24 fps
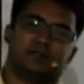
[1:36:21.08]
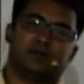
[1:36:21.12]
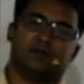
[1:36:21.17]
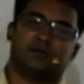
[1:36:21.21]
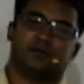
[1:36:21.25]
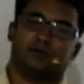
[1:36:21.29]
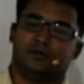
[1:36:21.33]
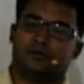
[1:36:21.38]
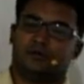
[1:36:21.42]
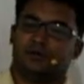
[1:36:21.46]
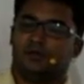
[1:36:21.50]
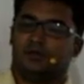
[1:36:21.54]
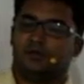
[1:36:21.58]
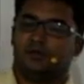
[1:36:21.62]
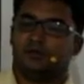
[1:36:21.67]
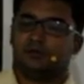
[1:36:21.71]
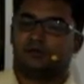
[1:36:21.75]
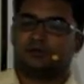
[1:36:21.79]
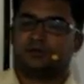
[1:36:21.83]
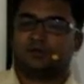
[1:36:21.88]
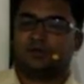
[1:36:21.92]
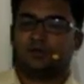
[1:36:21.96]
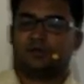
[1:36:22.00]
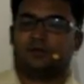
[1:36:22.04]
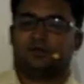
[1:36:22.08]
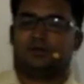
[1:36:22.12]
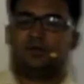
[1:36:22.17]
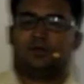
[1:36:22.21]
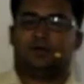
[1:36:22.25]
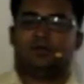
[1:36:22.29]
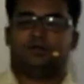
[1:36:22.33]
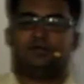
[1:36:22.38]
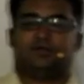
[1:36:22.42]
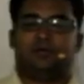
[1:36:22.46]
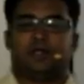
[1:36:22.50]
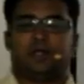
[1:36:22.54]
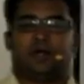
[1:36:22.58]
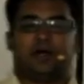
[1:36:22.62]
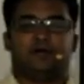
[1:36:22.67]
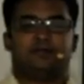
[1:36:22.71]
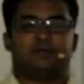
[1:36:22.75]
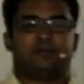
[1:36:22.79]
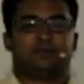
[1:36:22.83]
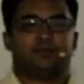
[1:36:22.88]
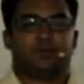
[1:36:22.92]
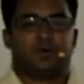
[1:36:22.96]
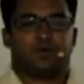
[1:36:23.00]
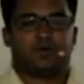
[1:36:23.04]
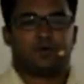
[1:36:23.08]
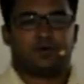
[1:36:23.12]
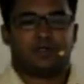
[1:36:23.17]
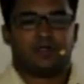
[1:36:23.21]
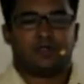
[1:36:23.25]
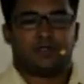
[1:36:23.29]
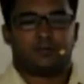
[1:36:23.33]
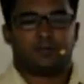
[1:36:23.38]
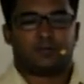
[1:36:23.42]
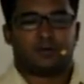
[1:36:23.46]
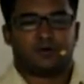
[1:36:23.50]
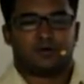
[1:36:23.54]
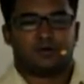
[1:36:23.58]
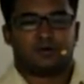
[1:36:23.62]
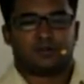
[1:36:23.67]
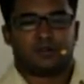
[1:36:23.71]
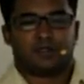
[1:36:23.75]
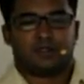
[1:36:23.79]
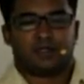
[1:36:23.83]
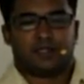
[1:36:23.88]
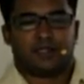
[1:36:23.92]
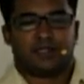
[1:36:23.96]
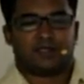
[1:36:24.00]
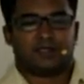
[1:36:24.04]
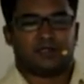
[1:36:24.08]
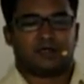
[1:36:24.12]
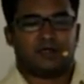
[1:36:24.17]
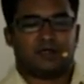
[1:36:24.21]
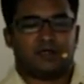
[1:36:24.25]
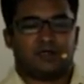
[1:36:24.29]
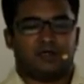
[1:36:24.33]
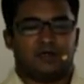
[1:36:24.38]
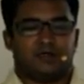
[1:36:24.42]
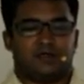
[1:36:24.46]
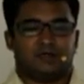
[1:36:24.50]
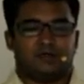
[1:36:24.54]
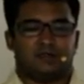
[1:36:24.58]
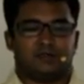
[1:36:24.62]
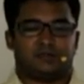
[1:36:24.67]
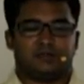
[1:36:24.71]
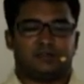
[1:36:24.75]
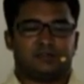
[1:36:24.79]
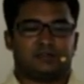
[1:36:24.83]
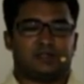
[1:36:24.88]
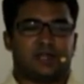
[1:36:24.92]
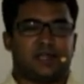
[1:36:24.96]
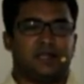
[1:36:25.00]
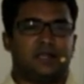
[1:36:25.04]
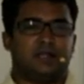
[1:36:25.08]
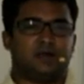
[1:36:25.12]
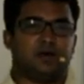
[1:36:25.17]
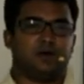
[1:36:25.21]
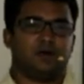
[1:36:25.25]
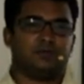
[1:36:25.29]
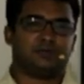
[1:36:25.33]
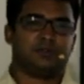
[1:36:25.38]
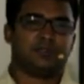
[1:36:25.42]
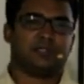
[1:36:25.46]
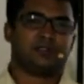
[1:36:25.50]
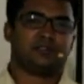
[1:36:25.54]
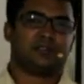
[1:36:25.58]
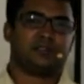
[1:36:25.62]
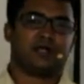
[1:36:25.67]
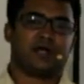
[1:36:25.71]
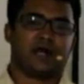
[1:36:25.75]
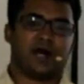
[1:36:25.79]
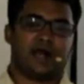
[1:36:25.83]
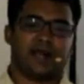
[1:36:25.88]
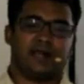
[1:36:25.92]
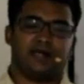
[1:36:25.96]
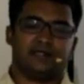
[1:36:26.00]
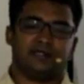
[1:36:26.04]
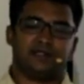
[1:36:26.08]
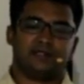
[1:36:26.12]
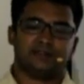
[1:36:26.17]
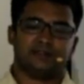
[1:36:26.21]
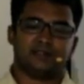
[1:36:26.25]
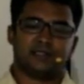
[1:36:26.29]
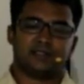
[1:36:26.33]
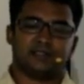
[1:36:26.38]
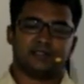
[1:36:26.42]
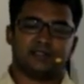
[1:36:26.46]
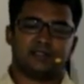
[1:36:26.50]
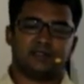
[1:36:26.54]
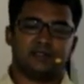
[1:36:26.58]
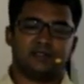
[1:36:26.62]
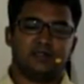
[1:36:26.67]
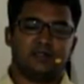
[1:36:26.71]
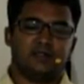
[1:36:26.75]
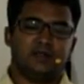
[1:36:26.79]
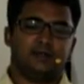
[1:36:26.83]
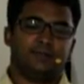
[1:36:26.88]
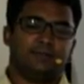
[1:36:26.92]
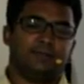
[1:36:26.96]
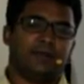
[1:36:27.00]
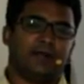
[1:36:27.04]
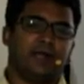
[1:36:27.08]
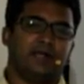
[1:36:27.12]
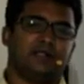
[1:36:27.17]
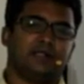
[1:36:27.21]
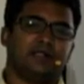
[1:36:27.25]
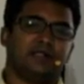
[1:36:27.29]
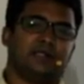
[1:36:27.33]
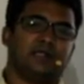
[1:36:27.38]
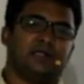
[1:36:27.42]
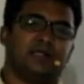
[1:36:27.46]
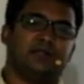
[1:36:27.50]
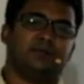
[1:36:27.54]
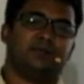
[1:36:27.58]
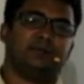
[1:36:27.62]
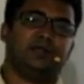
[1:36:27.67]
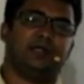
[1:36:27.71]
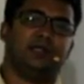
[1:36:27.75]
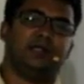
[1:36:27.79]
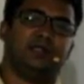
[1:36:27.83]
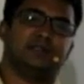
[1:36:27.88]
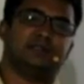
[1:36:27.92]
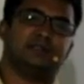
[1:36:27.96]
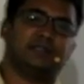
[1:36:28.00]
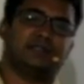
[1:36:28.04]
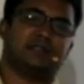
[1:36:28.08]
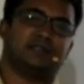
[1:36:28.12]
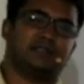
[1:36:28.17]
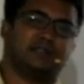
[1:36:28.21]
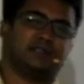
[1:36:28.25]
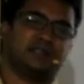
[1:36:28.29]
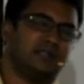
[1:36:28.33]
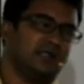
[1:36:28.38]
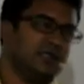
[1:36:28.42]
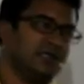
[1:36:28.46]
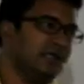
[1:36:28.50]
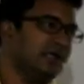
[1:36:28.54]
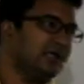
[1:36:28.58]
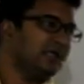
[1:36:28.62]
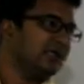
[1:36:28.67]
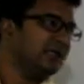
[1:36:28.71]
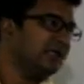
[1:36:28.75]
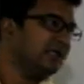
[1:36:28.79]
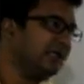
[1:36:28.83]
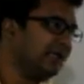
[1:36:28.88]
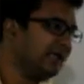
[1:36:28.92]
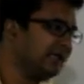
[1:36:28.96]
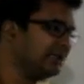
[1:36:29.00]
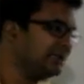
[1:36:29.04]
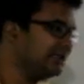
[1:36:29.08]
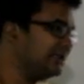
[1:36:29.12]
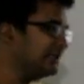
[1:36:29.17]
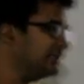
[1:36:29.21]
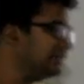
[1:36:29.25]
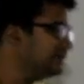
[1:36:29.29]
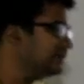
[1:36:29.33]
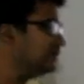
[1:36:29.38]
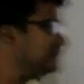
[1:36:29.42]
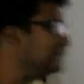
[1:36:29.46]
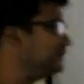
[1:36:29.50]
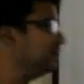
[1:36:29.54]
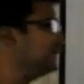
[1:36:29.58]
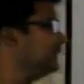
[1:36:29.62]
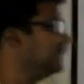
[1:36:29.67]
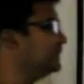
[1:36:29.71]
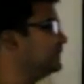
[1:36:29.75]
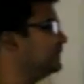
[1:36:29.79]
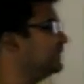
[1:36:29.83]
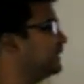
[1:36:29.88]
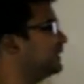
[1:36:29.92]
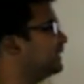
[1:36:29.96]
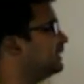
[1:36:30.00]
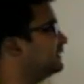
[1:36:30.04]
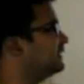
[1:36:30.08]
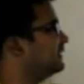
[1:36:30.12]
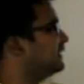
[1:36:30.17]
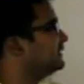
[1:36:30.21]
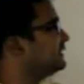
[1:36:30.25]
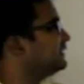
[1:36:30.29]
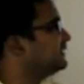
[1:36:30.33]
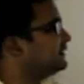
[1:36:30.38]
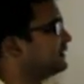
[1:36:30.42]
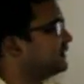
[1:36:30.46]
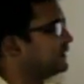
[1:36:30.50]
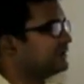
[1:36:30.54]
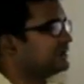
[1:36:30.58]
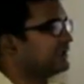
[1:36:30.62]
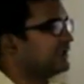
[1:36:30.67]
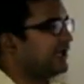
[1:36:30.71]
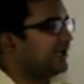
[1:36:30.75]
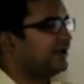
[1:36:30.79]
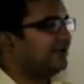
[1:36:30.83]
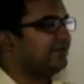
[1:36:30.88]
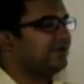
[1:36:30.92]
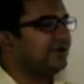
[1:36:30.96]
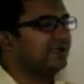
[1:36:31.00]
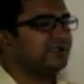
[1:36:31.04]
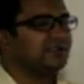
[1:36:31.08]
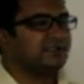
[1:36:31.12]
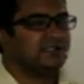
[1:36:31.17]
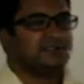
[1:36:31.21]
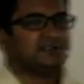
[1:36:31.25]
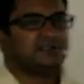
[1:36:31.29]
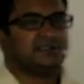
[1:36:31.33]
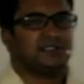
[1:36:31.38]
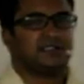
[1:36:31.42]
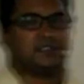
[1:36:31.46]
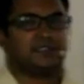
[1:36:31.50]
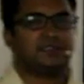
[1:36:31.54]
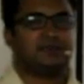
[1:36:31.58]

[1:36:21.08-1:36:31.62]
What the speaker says: as a whole. So we have spoken about like telecom sector, IT sector, banking and media sector. Like these only, there is an aviation